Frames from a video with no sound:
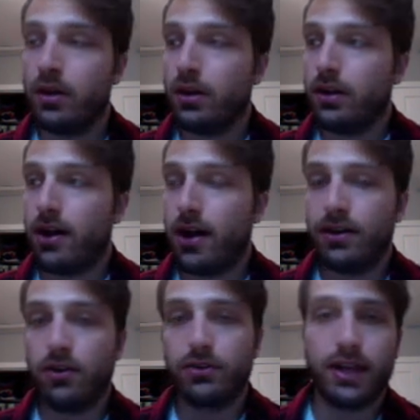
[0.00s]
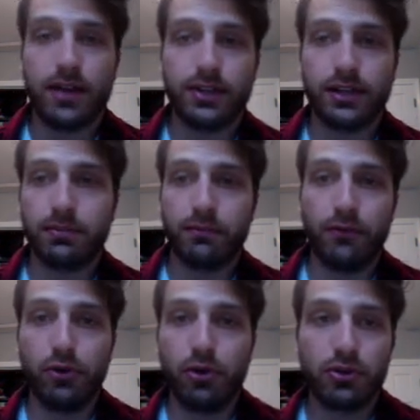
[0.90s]
Now, I know it sounds like some
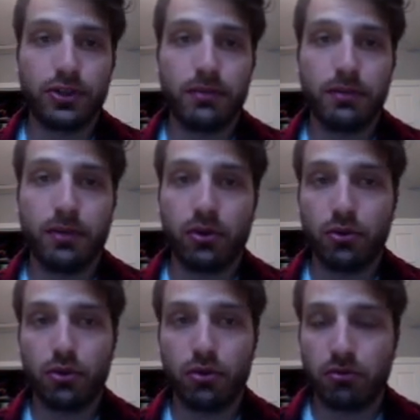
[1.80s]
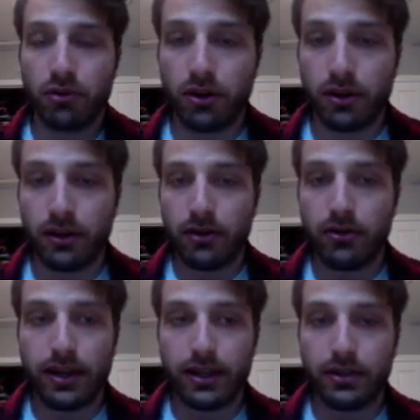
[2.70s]
voodoo or something, but Google really, literally
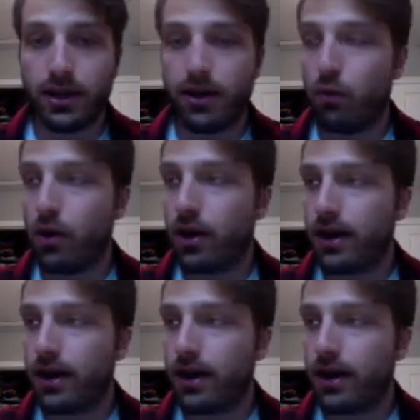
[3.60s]
can tell what kind of